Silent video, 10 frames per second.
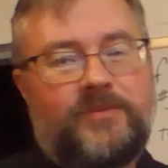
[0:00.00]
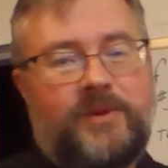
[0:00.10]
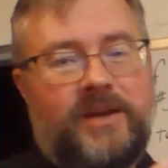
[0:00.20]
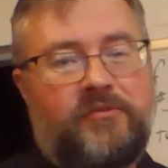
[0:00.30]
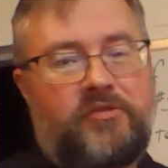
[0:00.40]

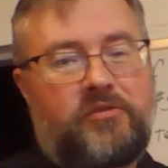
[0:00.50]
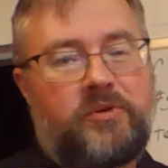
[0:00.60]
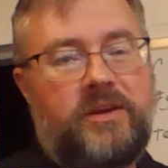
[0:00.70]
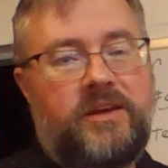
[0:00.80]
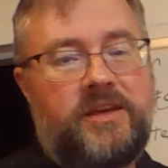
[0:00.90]
We have
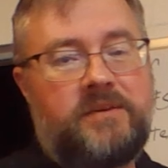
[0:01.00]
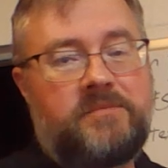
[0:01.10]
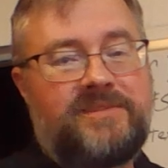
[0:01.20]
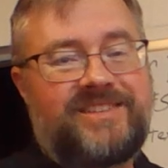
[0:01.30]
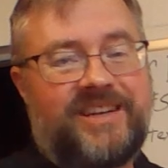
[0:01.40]
3
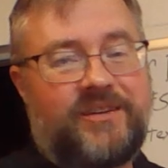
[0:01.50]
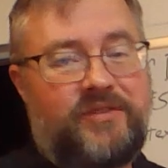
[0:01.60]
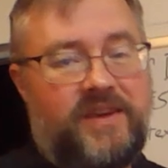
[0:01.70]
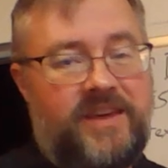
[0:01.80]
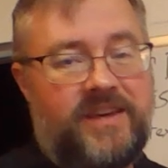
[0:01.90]
hymns
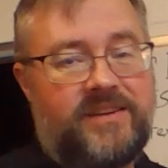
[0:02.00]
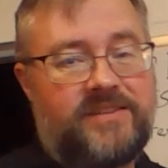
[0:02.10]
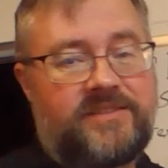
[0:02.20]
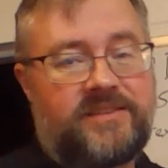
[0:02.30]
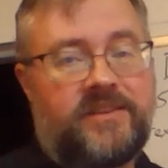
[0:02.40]
of
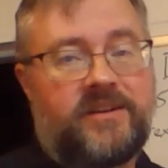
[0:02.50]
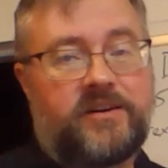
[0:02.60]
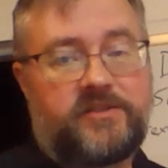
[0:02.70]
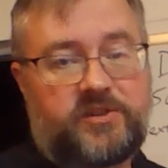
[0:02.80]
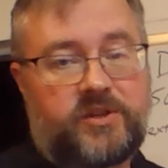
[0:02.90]
his in
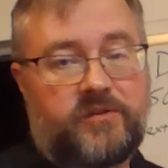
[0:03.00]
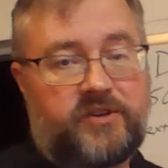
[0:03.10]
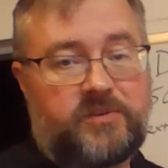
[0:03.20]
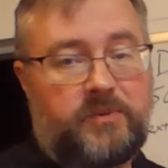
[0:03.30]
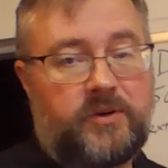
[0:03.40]
our
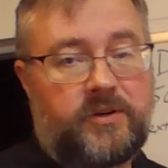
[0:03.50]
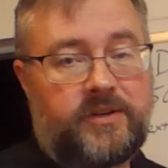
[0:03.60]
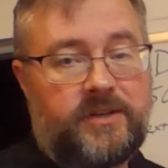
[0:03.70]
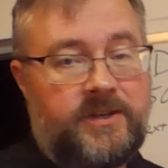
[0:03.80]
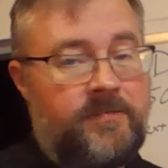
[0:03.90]
service book.
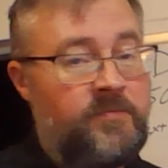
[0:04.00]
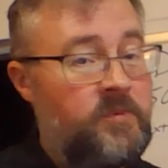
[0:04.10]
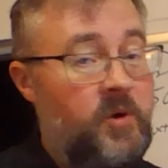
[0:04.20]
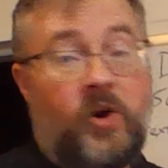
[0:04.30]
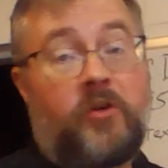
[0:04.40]

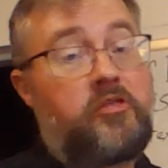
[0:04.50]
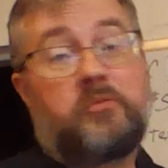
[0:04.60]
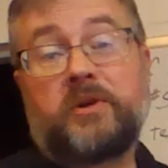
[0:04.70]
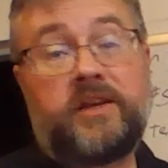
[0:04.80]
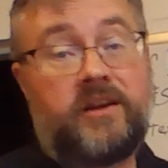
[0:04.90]
All
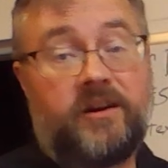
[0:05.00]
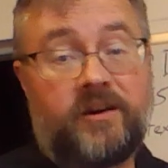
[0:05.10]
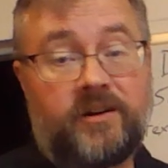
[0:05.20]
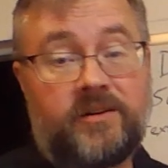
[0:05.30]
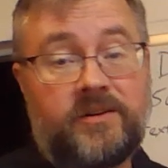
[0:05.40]
3
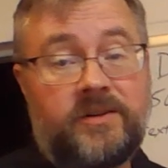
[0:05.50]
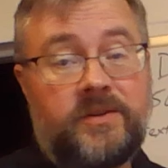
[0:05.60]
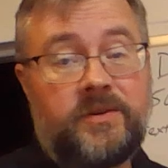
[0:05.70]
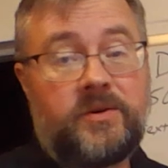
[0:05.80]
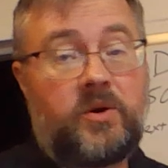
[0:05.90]
are
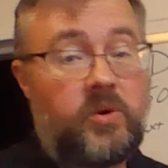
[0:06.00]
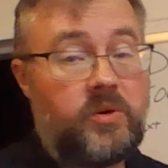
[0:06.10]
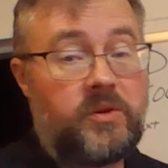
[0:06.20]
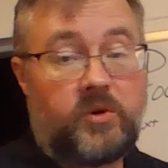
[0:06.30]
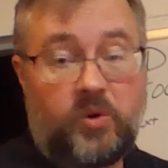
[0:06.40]

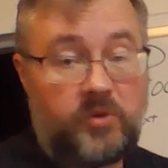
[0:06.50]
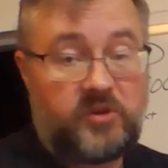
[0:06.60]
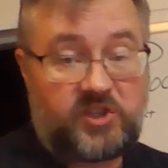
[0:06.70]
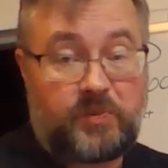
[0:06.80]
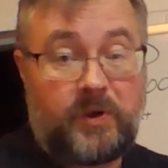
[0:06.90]

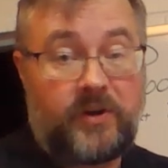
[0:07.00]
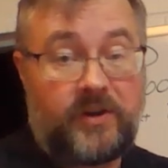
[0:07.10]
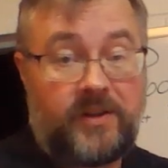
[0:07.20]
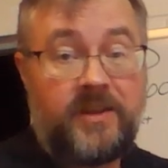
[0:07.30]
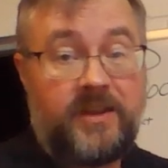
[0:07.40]
Holy
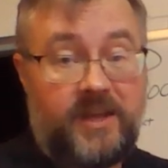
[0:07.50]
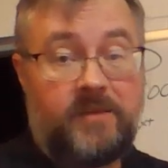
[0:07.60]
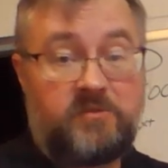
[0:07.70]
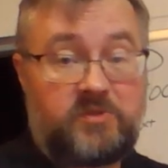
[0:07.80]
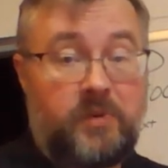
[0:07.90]
Spirit
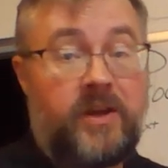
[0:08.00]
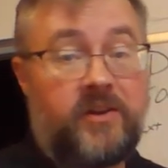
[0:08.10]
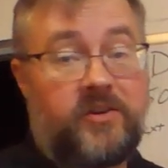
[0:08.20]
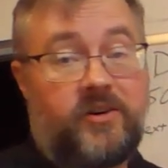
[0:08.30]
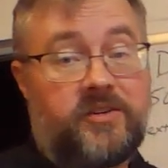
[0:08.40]
hymns,
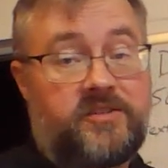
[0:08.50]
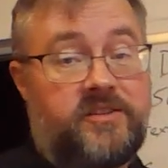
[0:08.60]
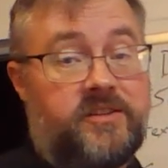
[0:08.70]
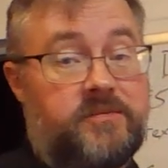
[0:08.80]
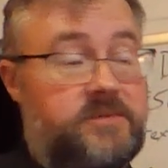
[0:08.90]
Pentecost
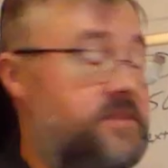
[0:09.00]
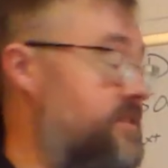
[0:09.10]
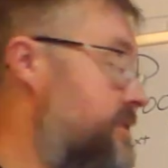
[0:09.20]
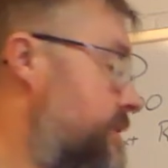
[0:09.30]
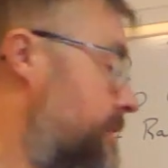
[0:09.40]
hymns.